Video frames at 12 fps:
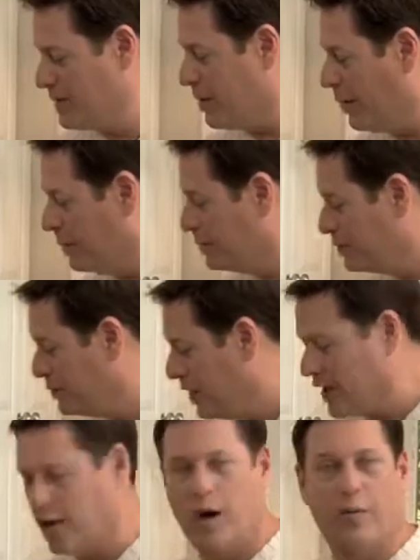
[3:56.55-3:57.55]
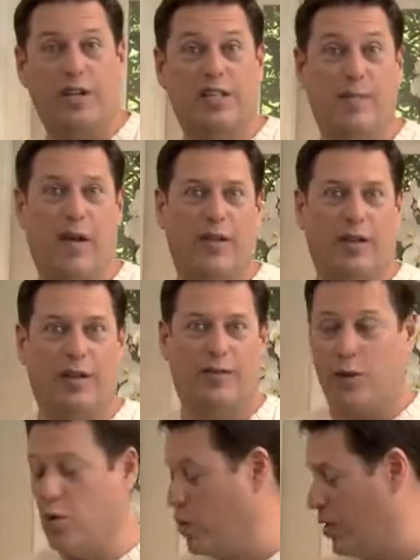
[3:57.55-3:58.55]
Oh, I can already smell
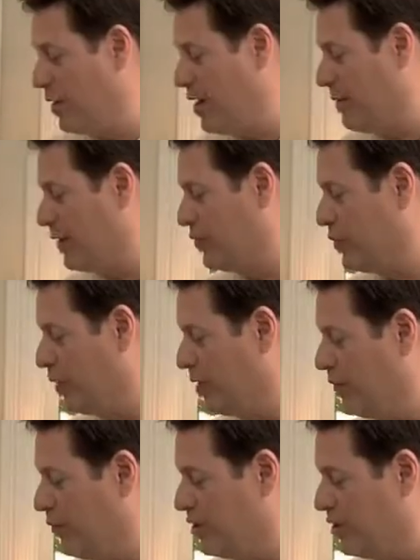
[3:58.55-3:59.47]
the corn coming through it.